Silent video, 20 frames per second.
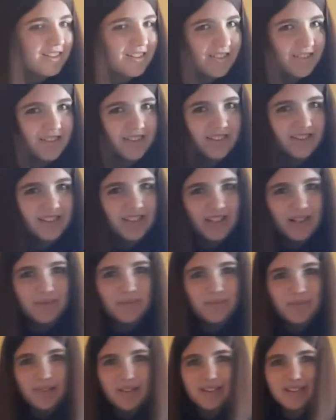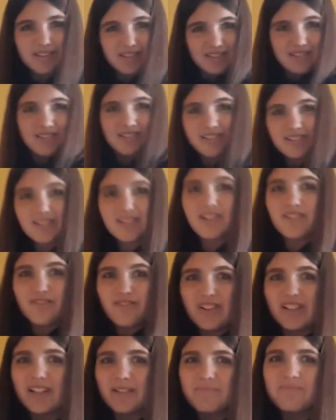So you take the
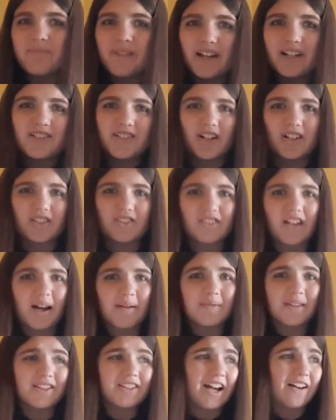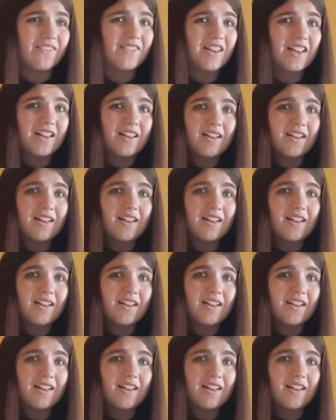really big chunks of time, and you have